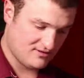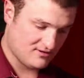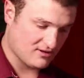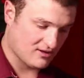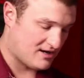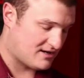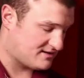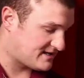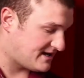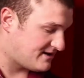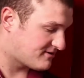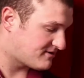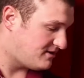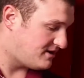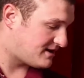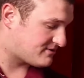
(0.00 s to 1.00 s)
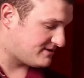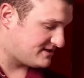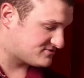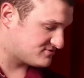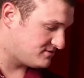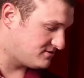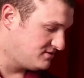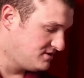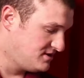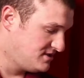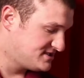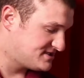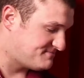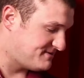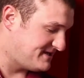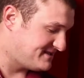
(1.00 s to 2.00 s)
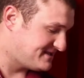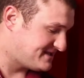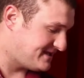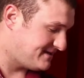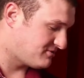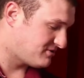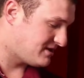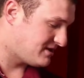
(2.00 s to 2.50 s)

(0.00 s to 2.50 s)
counterclockwise will speed the table